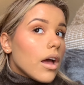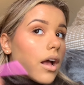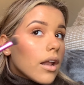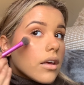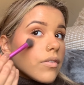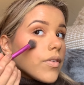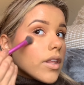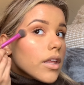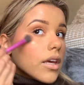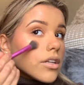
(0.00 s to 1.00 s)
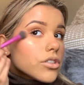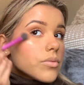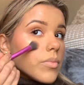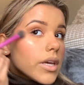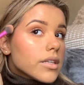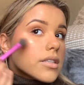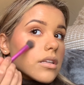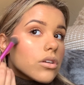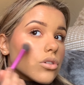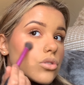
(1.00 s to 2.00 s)
And I feel like it just makes it
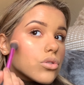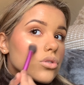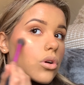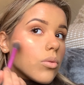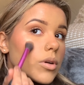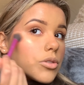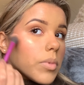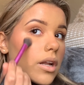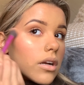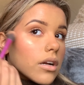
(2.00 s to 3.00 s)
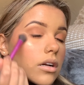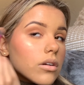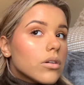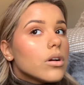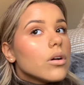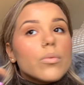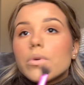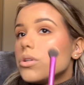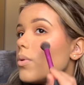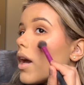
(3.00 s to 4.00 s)
look so much better
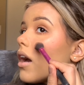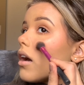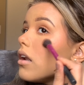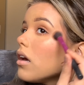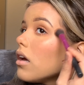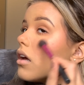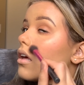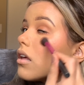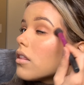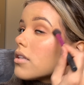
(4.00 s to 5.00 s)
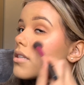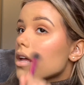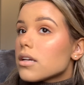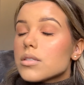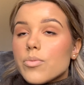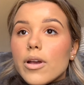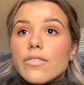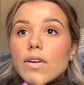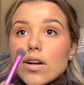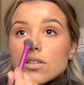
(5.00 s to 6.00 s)
when you add setting spray
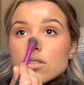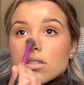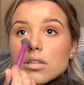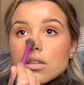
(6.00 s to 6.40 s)
first.